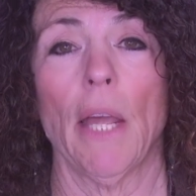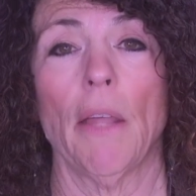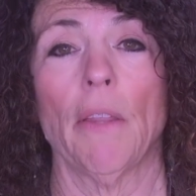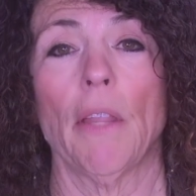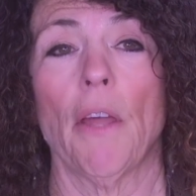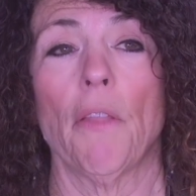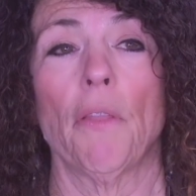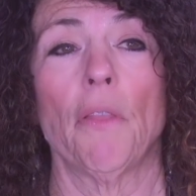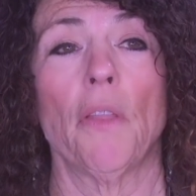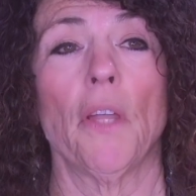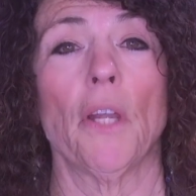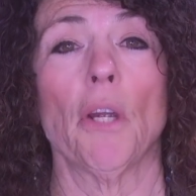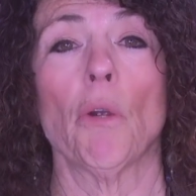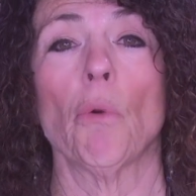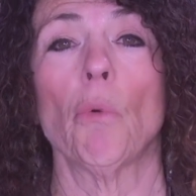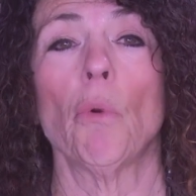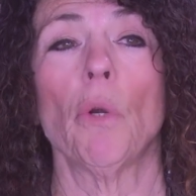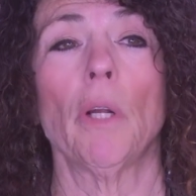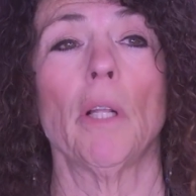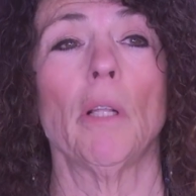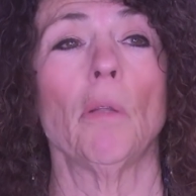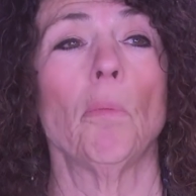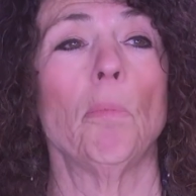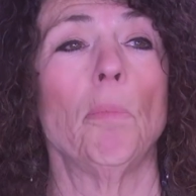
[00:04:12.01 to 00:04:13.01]
that there
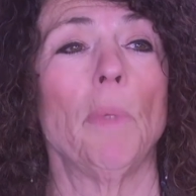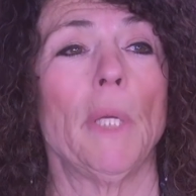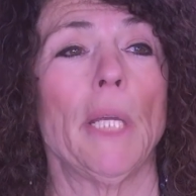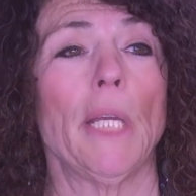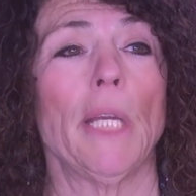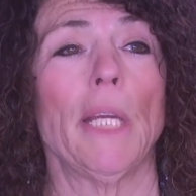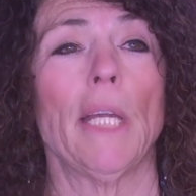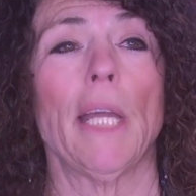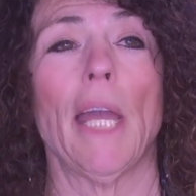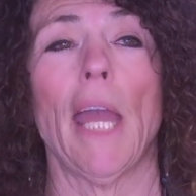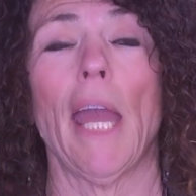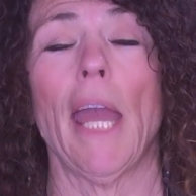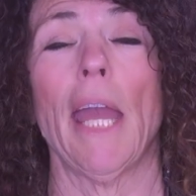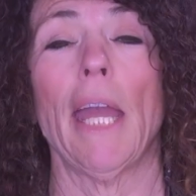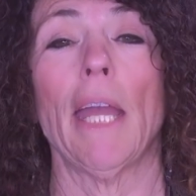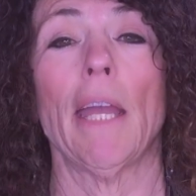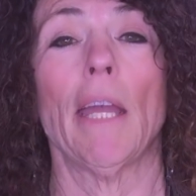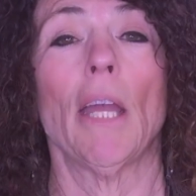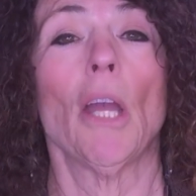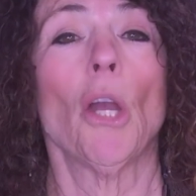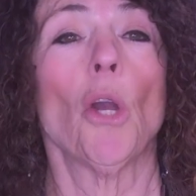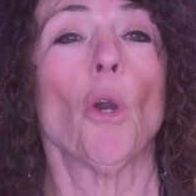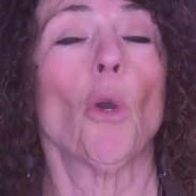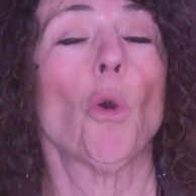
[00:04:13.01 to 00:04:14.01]
will be
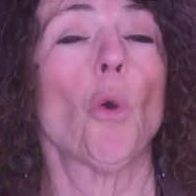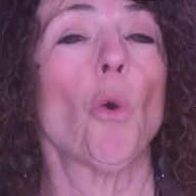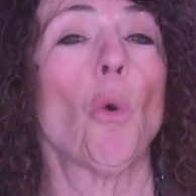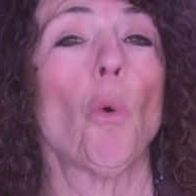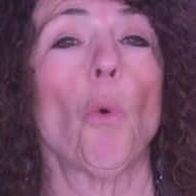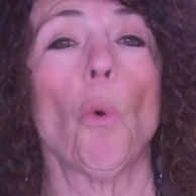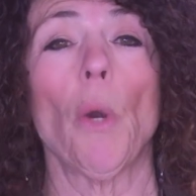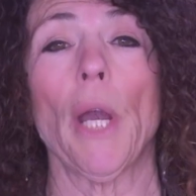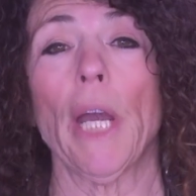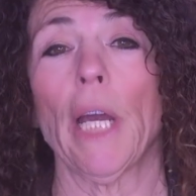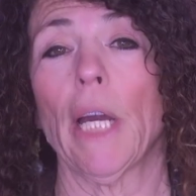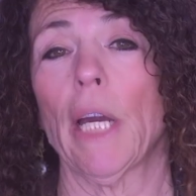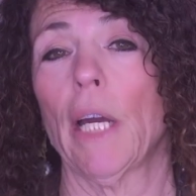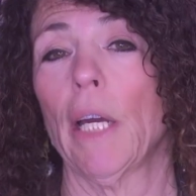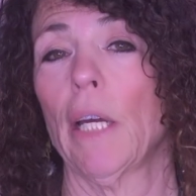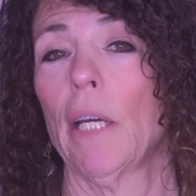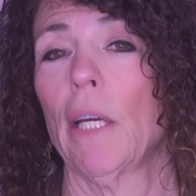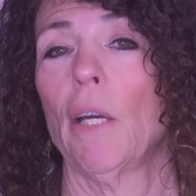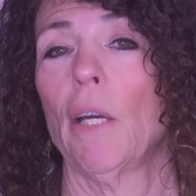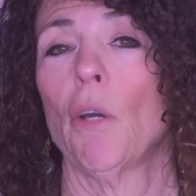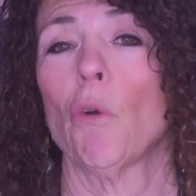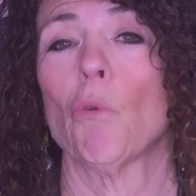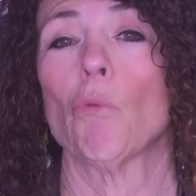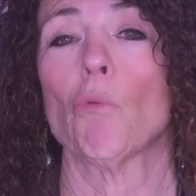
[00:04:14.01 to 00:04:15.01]
a quick
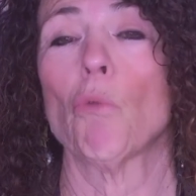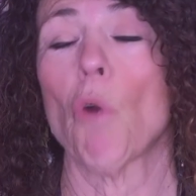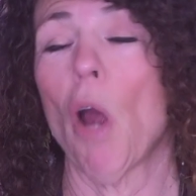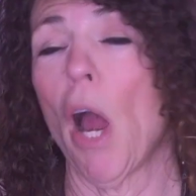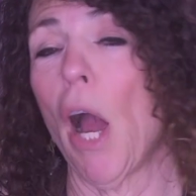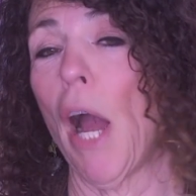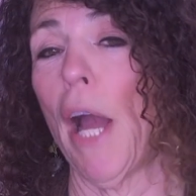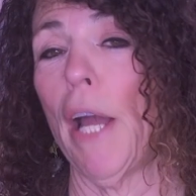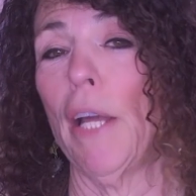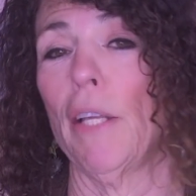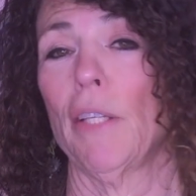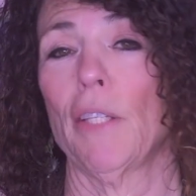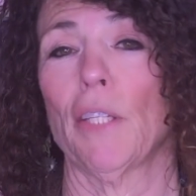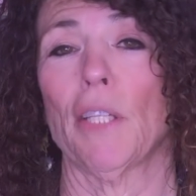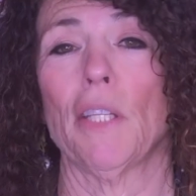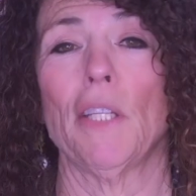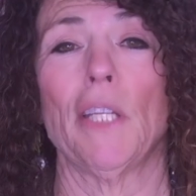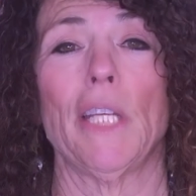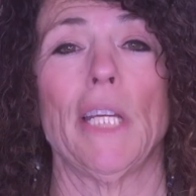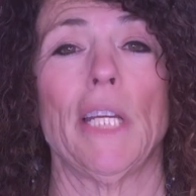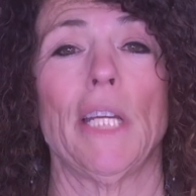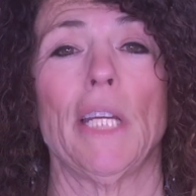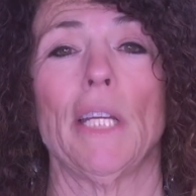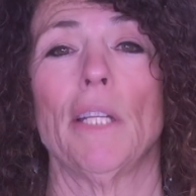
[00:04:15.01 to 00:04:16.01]
rise in
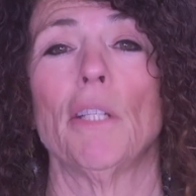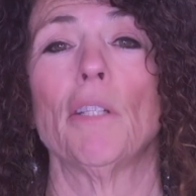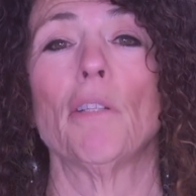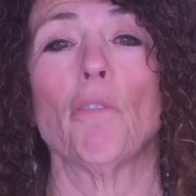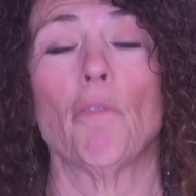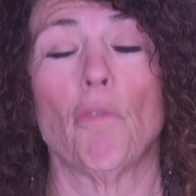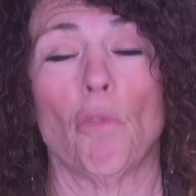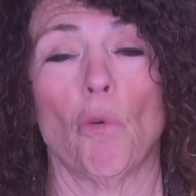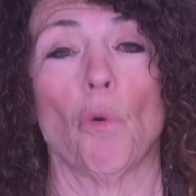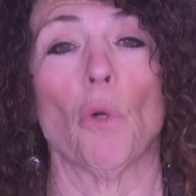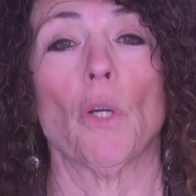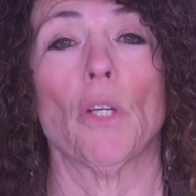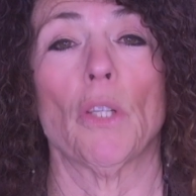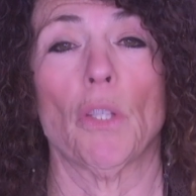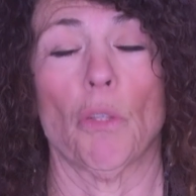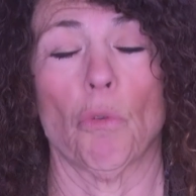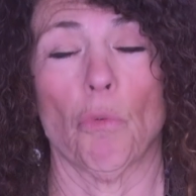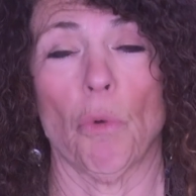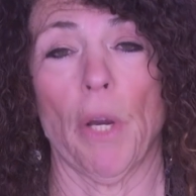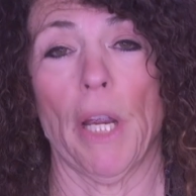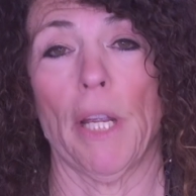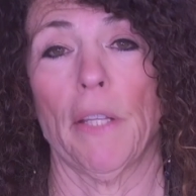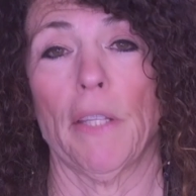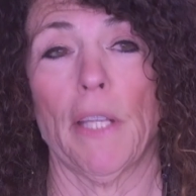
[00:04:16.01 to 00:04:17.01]
the divorce
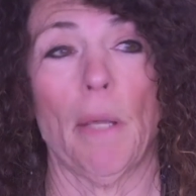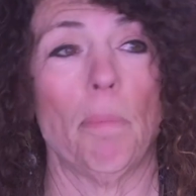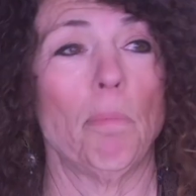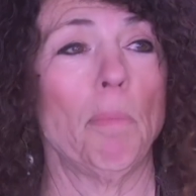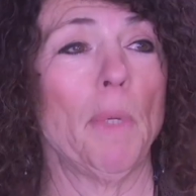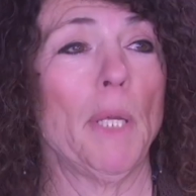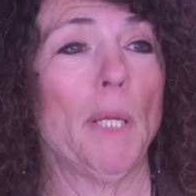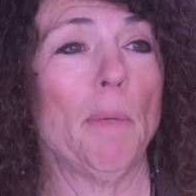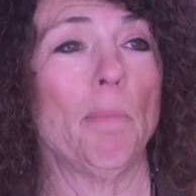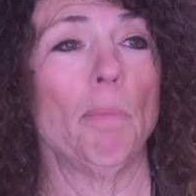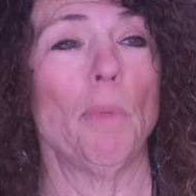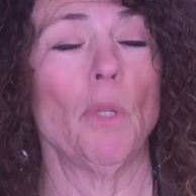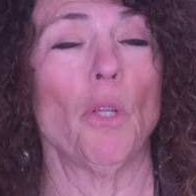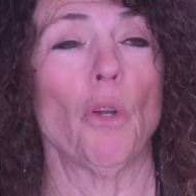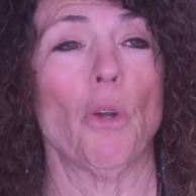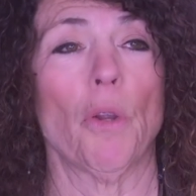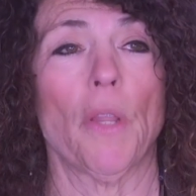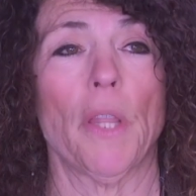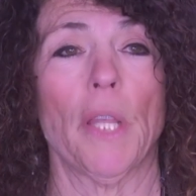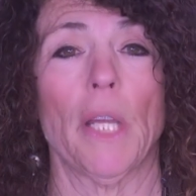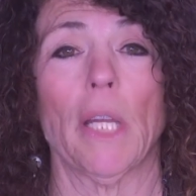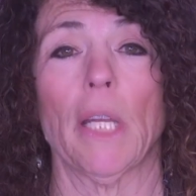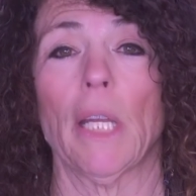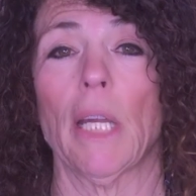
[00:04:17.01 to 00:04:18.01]
rate, that people are
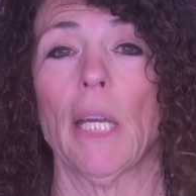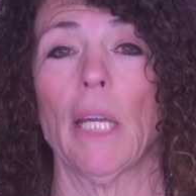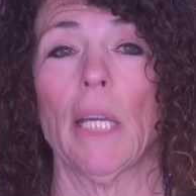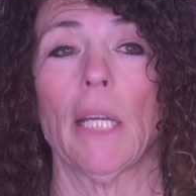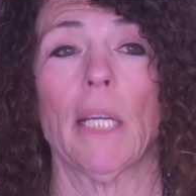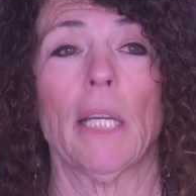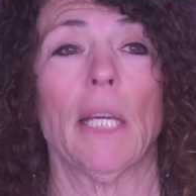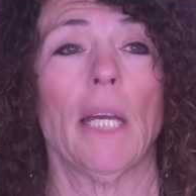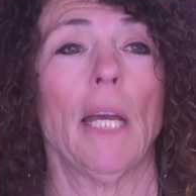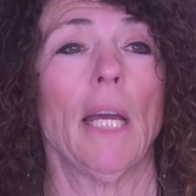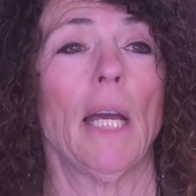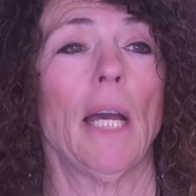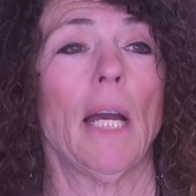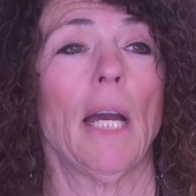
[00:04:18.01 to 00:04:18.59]
thinking,